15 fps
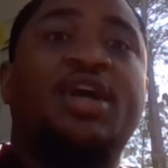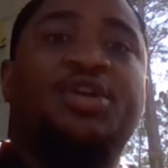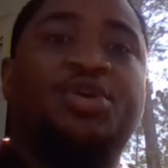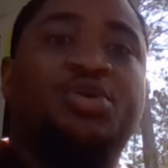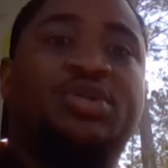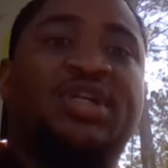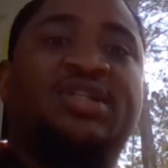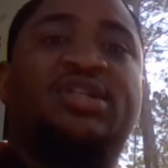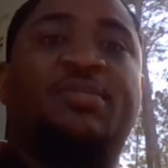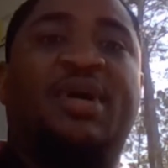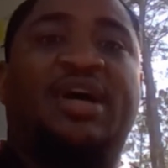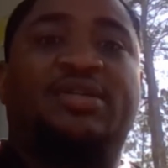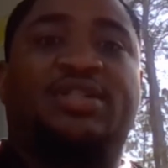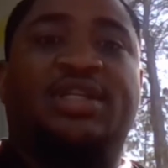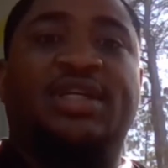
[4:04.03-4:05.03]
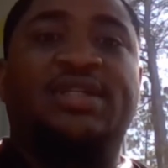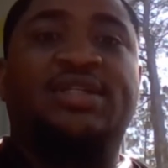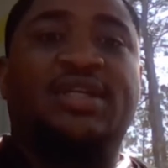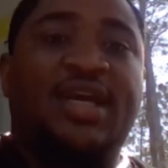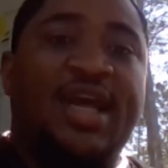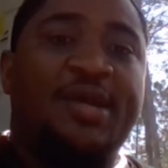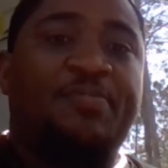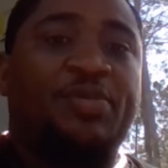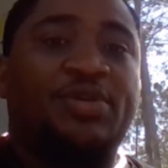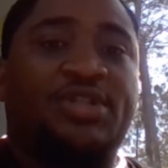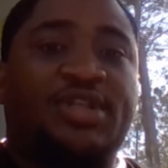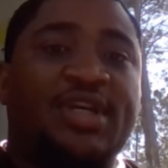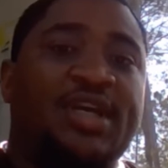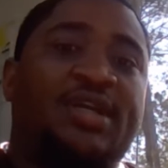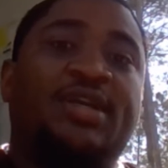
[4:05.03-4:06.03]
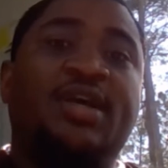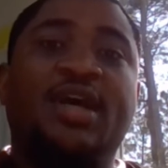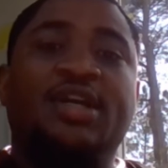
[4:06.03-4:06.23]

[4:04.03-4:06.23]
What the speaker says: Usually it's about 10 to 8%,